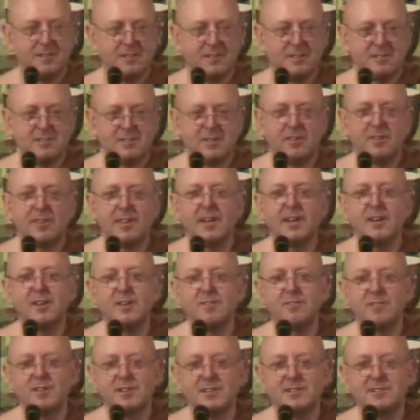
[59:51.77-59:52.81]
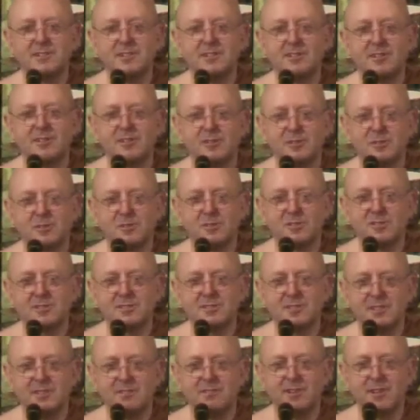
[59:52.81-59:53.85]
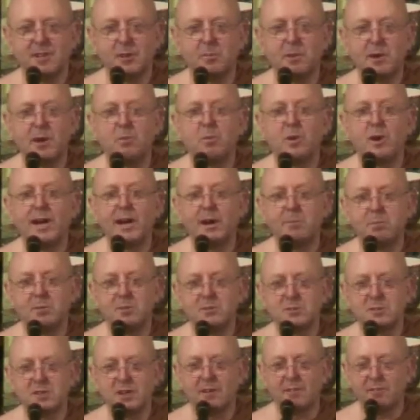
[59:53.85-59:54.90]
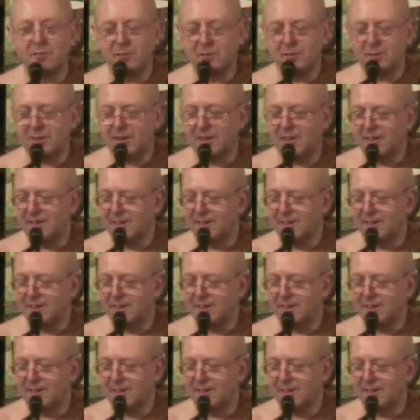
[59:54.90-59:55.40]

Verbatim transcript: So thank you for listening to the talk this evening about what happens after you die.